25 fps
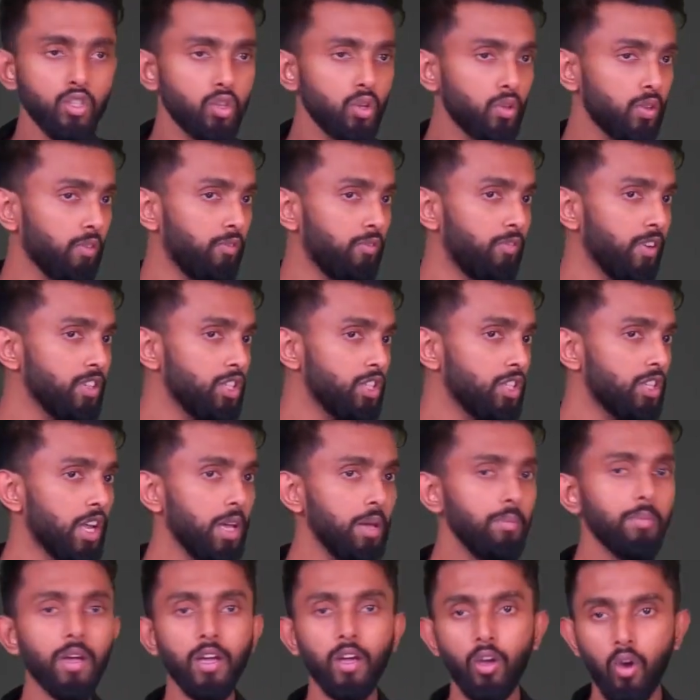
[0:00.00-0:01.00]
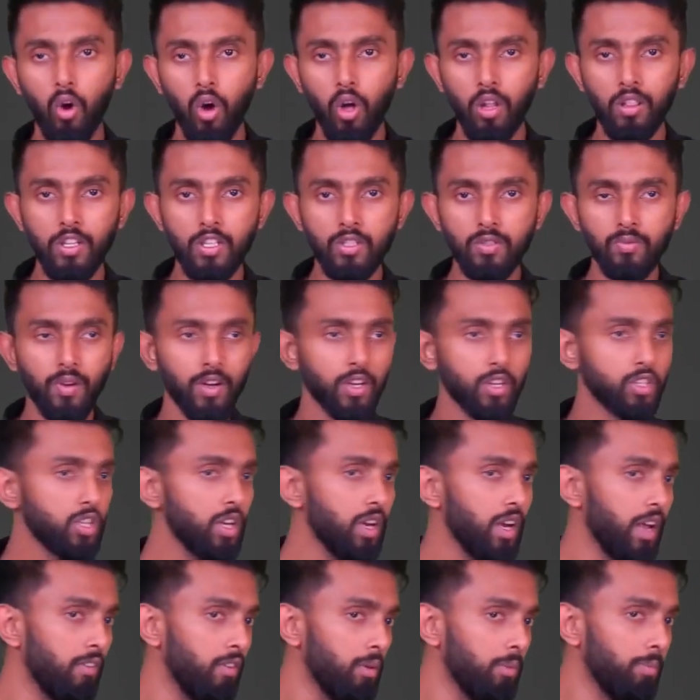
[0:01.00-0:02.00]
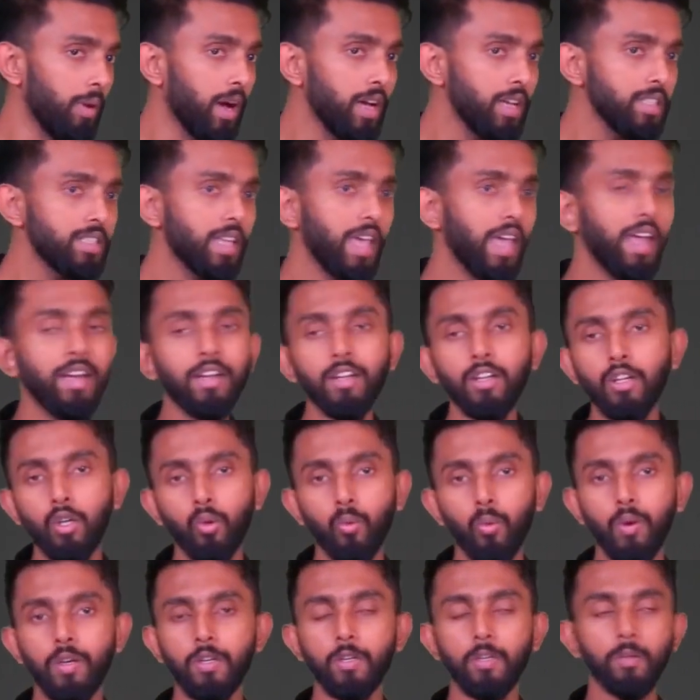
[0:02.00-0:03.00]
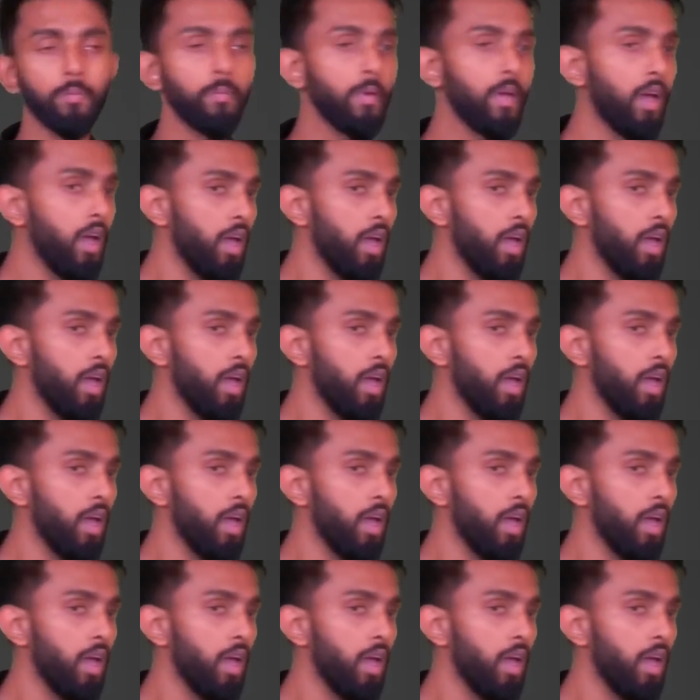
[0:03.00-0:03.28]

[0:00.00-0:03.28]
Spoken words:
So the first time I call this function, I will pass n to it.